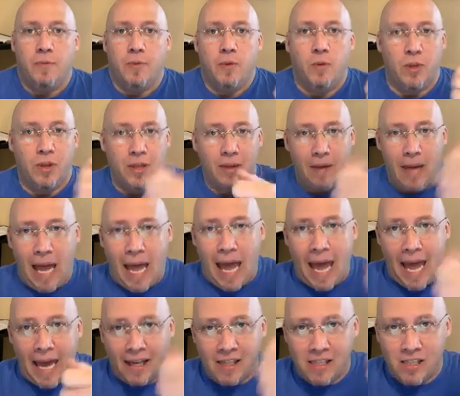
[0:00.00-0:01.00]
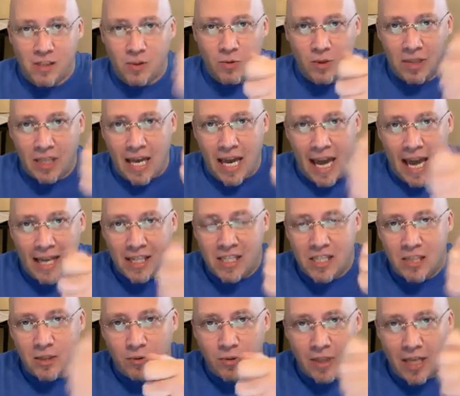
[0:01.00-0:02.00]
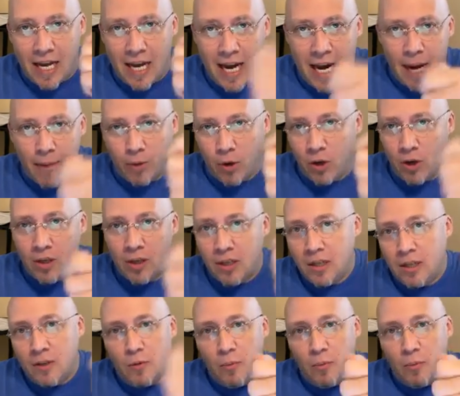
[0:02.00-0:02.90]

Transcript: with the axe, with the hatchet, with the hammer,